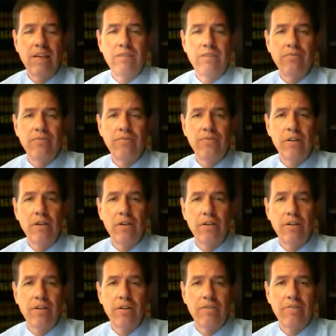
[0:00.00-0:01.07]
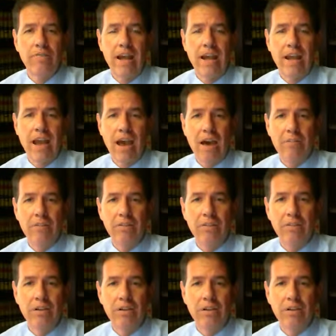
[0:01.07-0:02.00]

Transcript: in Florida, if that happened,